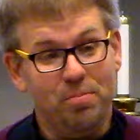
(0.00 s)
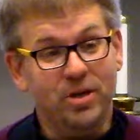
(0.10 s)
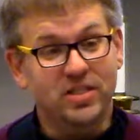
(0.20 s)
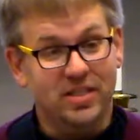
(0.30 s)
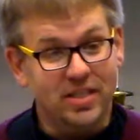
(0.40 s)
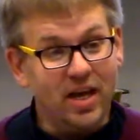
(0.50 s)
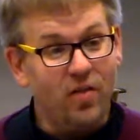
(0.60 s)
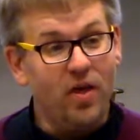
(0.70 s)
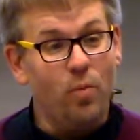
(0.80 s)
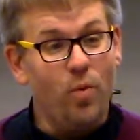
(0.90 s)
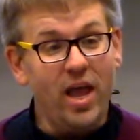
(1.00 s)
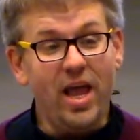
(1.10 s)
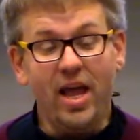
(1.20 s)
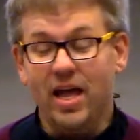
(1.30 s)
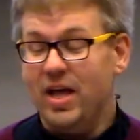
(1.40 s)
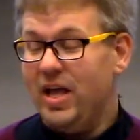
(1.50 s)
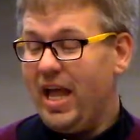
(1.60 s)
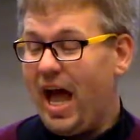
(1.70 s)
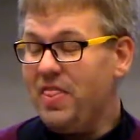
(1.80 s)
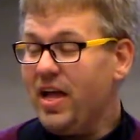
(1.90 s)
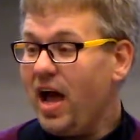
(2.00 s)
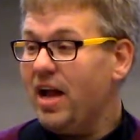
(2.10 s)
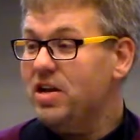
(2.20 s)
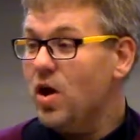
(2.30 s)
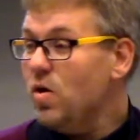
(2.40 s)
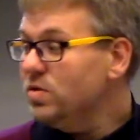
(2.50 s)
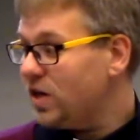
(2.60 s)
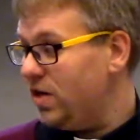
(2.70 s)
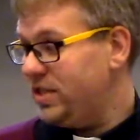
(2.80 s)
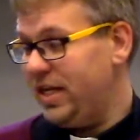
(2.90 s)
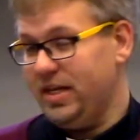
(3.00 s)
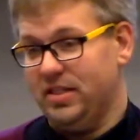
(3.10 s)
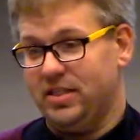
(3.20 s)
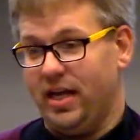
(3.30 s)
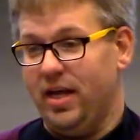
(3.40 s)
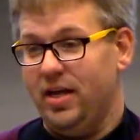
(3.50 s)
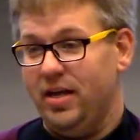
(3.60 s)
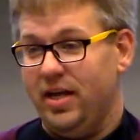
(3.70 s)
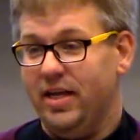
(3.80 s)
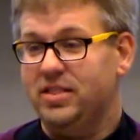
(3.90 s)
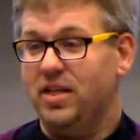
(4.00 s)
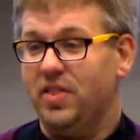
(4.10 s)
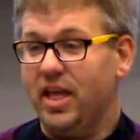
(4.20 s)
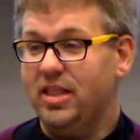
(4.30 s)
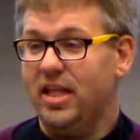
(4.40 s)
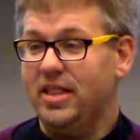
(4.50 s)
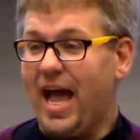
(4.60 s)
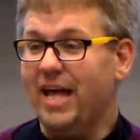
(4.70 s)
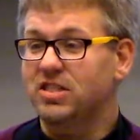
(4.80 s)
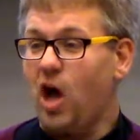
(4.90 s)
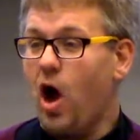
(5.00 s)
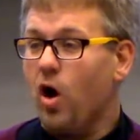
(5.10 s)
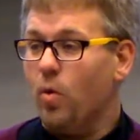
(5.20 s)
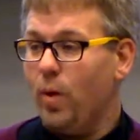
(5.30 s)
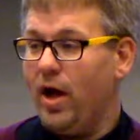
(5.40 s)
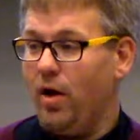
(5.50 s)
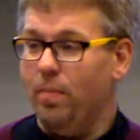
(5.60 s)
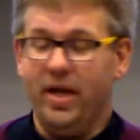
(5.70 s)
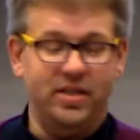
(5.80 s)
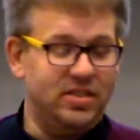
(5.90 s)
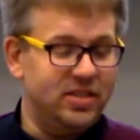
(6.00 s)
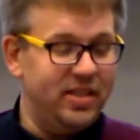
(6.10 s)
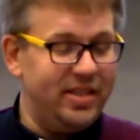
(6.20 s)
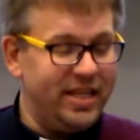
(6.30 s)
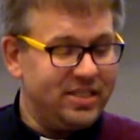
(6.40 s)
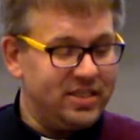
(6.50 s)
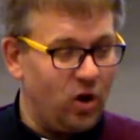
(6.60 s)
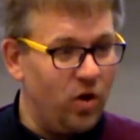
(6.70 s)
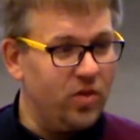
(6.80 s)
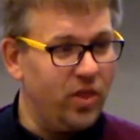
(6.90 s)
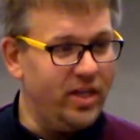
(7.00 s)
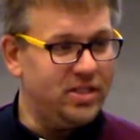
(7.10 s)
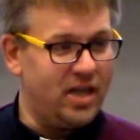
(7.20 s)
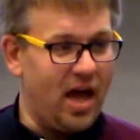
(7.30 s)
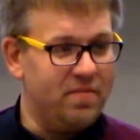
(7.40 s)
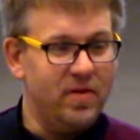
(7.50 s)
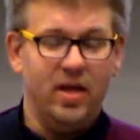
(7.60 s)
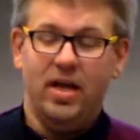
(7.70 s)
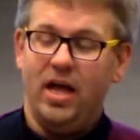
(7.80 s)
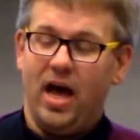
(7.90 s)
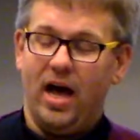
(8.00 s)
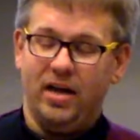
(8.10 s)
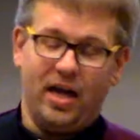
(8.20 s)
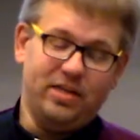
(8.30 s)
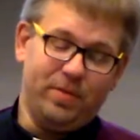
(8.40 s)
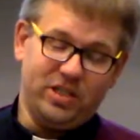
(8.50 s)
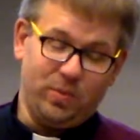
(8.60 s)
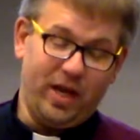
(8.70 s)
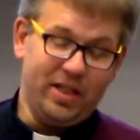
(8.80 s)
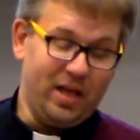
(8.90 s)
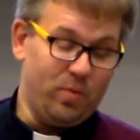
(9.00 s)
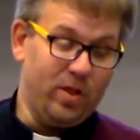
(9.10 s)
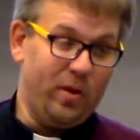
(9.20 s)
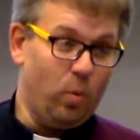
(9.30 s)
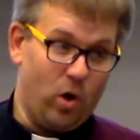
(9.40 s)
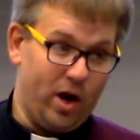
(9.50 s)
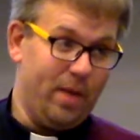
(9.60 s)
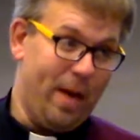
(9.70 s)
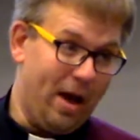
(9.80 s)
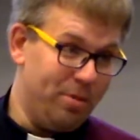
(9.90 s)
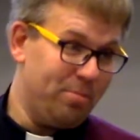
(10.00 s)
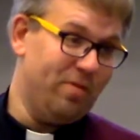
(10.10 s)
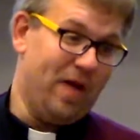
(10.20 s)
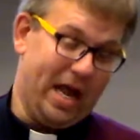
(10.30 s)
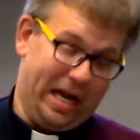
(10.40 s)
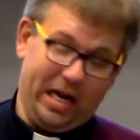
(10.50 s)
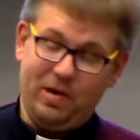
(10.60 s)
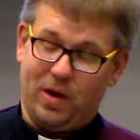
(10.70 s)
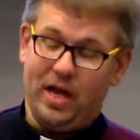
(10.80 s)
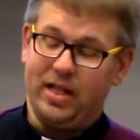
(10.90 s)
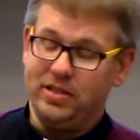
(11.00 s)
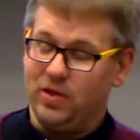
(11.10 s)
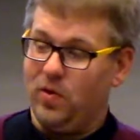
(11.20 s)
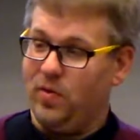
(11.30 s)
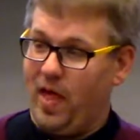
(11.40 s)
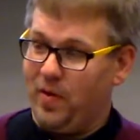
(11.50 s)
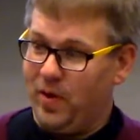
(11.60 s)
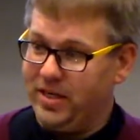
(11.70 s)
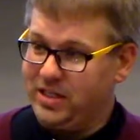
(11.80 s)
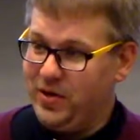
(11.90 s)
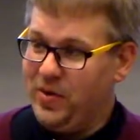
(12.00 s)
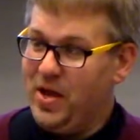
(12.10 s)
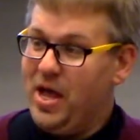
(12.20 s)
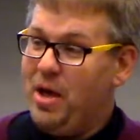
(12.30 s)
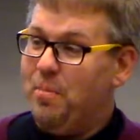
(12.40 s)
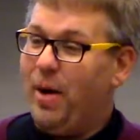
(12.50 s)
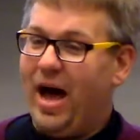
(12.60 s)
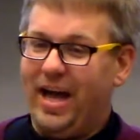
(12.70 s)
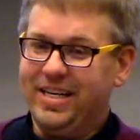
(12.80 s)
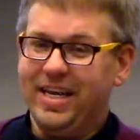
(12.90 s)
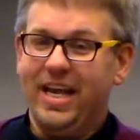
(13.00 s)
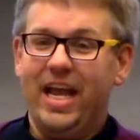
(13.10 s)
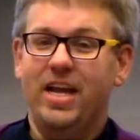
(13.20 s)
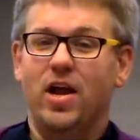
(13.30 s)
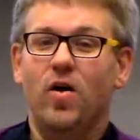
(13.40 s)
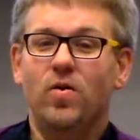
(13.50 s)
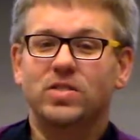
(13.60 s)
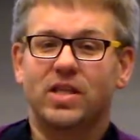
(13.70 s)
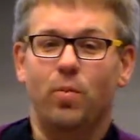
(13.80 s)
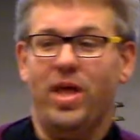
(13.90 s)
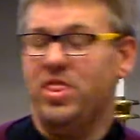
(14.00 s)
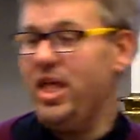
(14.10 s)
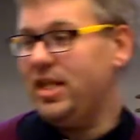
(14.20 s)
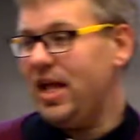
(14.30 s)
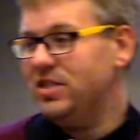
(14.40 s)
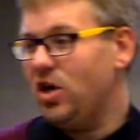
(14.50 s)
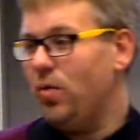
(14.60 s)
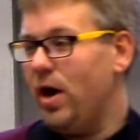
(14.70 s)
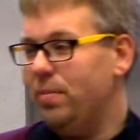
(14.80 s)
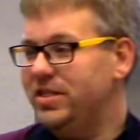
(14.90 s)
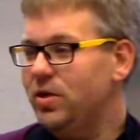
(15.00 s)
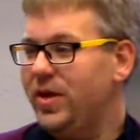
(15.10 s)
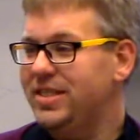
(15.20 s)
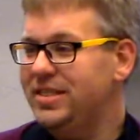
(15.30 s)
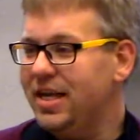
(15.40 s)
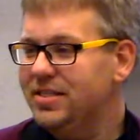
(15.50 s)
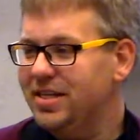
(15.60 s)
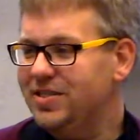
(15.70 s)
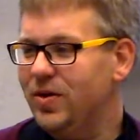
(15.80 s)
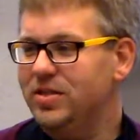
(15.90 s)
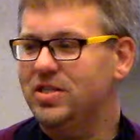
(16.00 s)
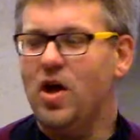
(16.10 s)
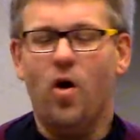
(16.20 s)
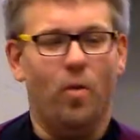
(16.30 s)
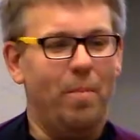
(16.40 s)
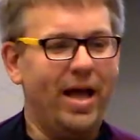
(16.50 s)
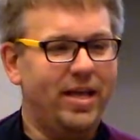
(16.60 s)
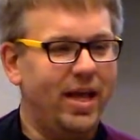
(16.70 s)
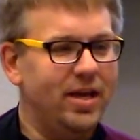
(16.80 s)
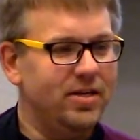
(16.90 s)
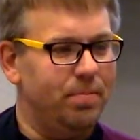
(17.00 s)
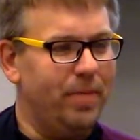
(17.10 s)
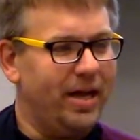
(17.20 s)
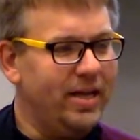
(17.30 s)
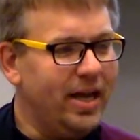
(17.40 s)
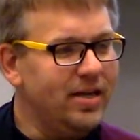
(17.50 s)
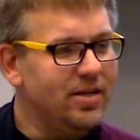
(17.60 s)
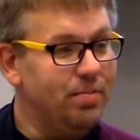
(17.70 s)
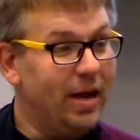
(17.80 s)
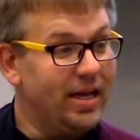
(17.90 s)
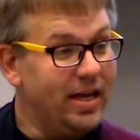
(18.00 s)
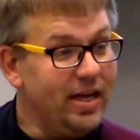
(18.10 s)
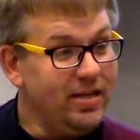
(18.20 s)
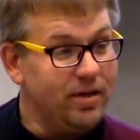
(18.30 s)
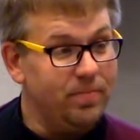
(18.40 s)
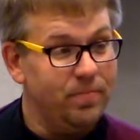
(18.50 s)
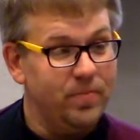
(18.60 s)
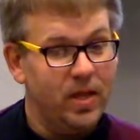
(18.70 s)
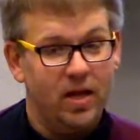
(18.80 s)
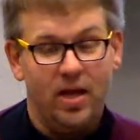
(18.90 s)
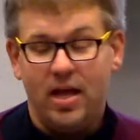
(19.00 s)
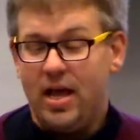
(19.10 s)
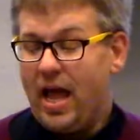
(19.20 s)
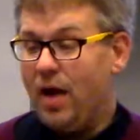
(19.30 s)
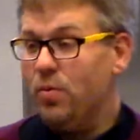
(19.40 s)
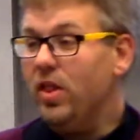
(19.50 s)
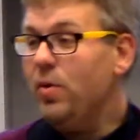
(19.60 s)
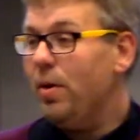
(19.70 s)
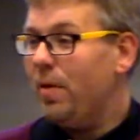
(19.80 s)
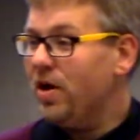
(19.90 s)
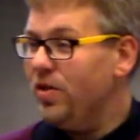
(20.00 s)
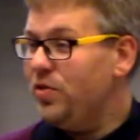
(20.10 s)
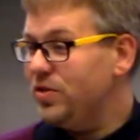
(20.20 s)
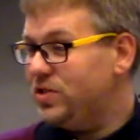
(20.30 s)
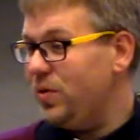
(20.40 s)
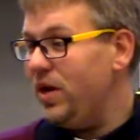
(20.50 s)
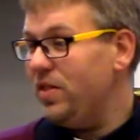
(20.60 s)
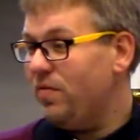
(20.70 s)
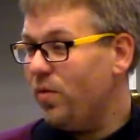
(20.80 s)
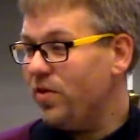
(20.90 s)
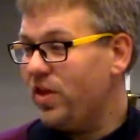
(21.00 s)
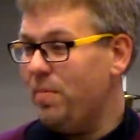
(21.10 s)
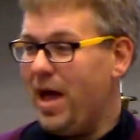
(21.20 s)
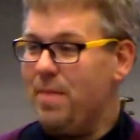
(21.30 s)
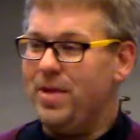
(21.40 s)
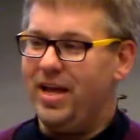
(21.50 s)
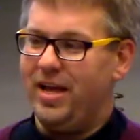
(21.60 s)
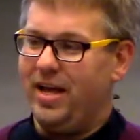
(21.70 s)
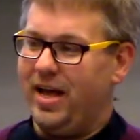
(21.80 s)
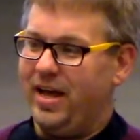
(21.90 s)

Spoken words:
but still, I think God knows our tendency is to think that that's our realm, is this earthly stuff. Not to mention we get then really worried about providing it, right? That's a whole other issue. But he knows that we think that's our realm, and so he says this to us. No, my kingdom, my kingdom, my kingdom. And really what Martin Luther's doing in the fourth commandment,